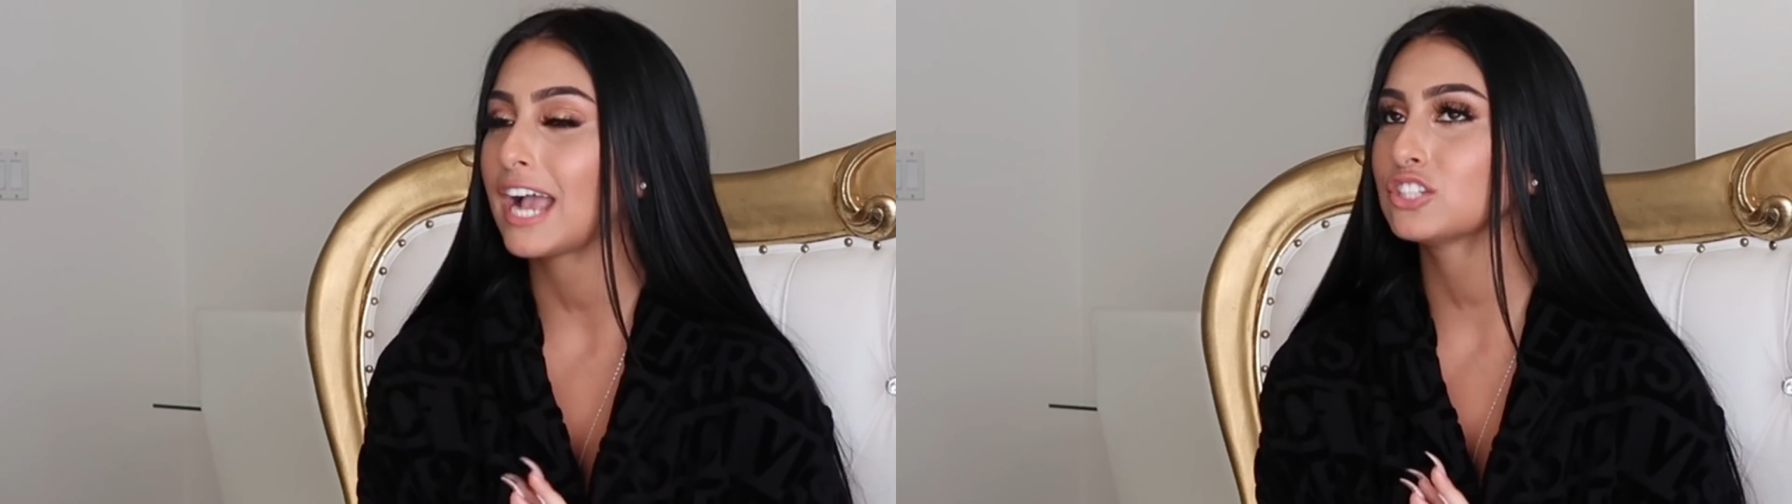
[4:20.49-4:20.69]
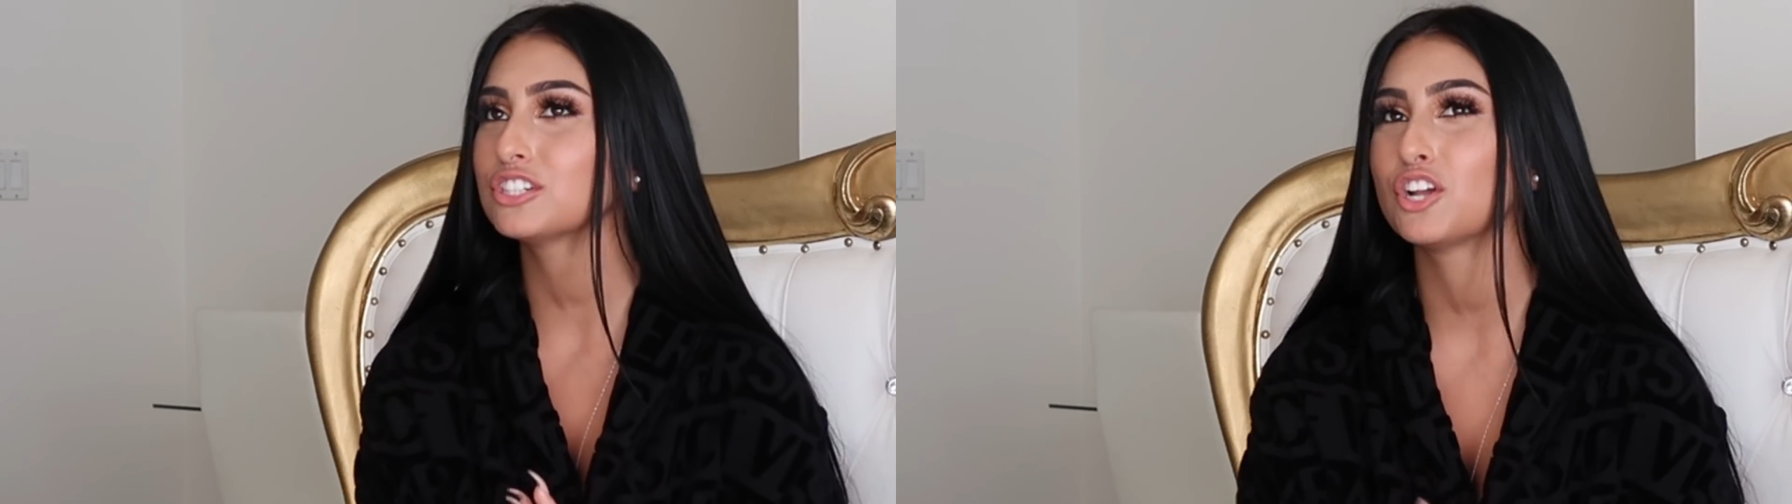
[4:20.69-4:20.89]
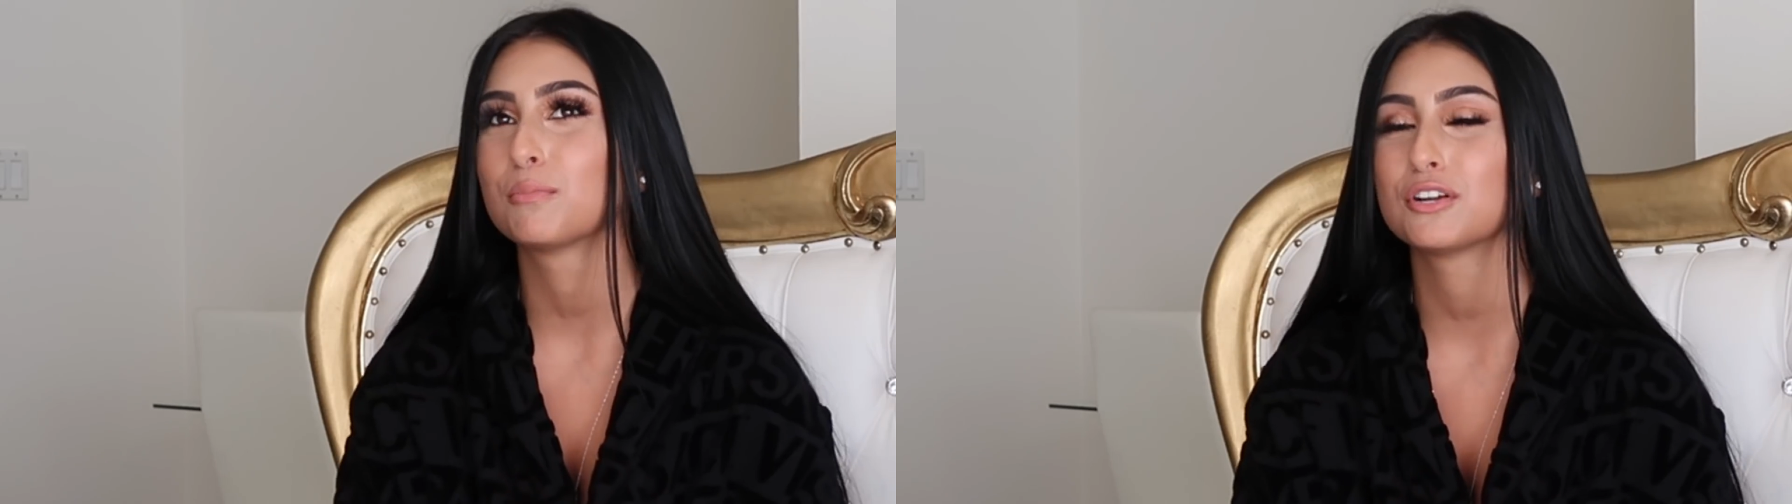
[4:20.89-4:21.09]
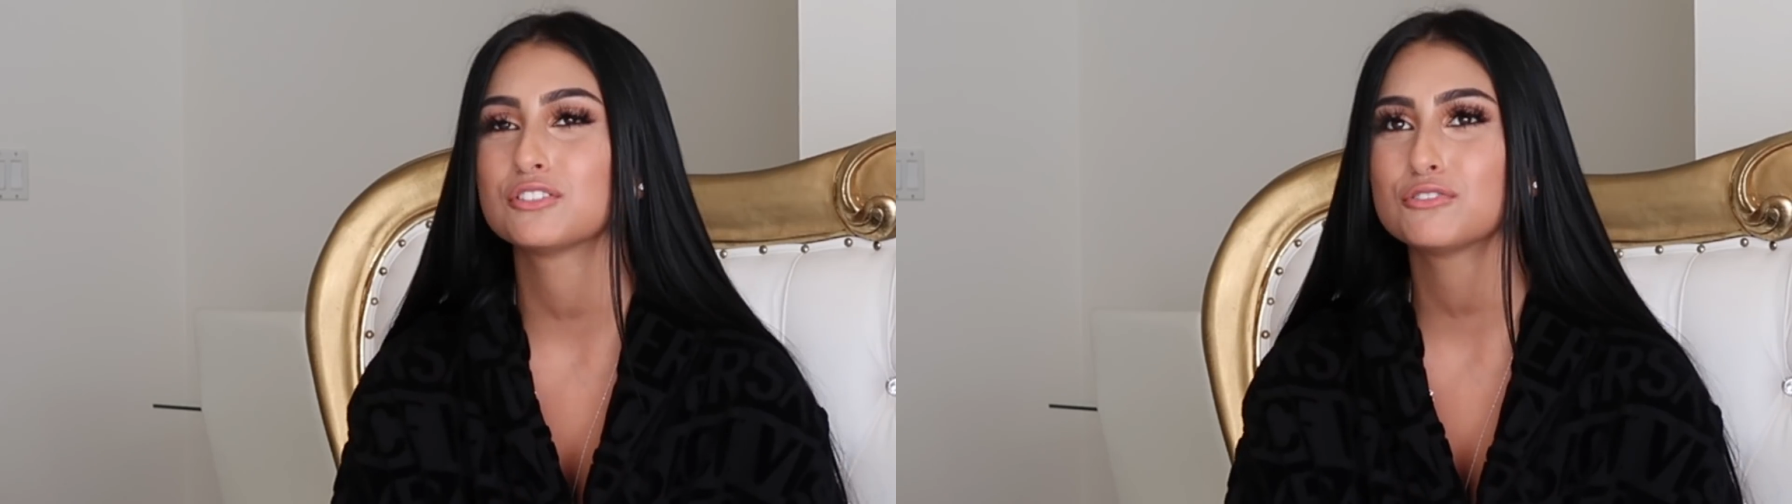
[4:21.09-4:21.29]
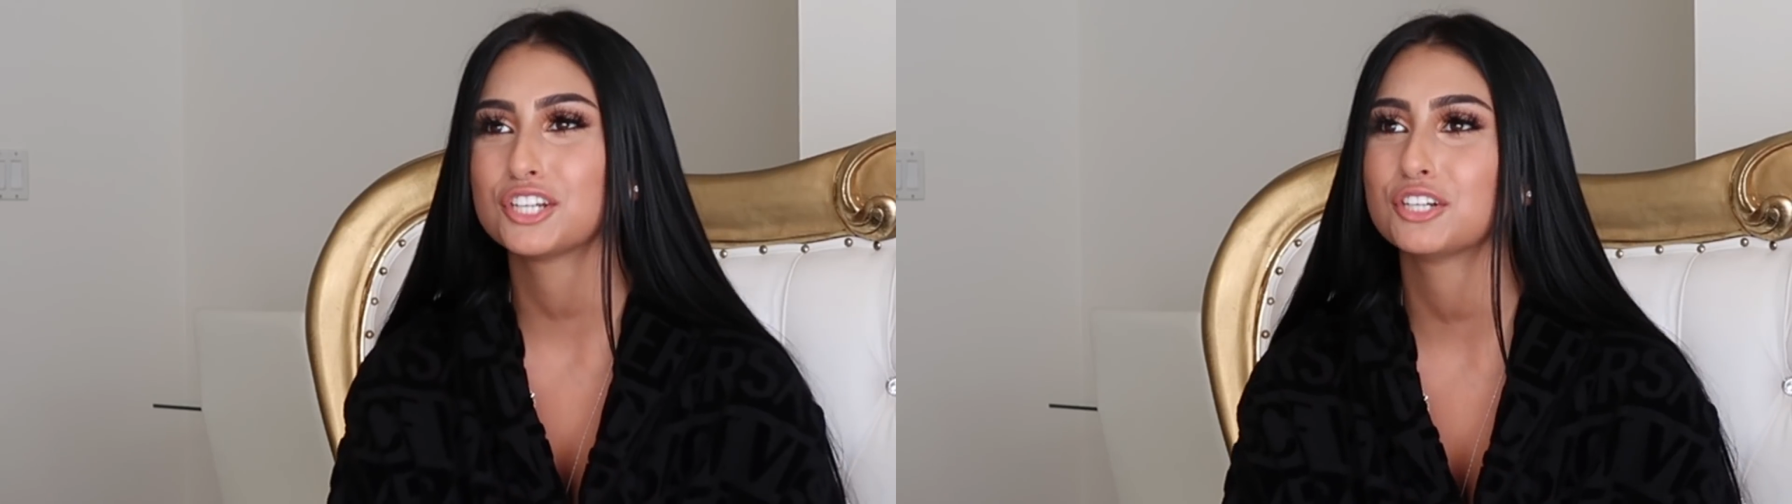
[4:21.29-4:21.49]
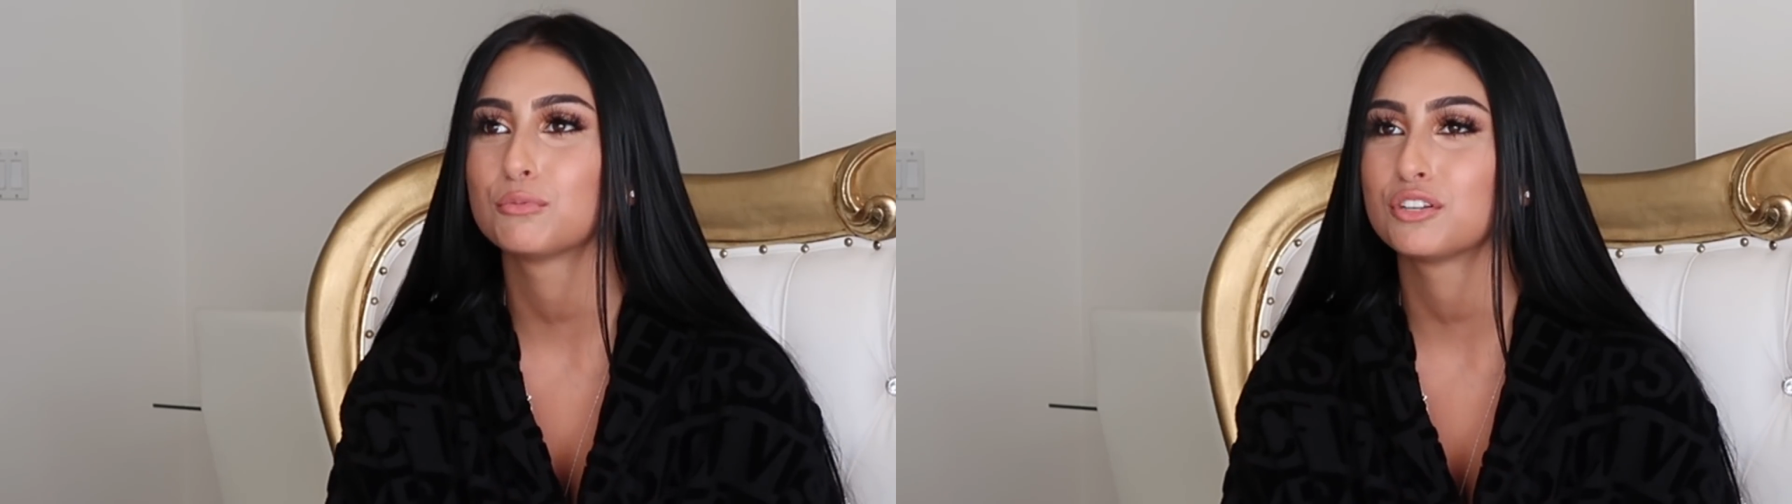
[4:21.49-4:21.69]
actually, no, personal trainer